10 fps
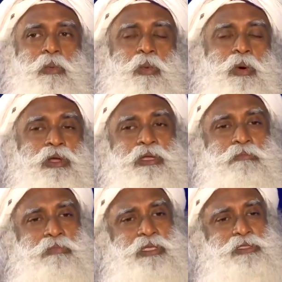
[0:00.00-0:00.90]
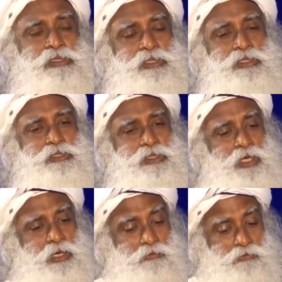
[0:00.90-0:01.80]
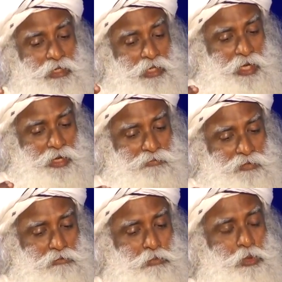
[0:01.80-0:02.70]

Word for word: what it means is we have the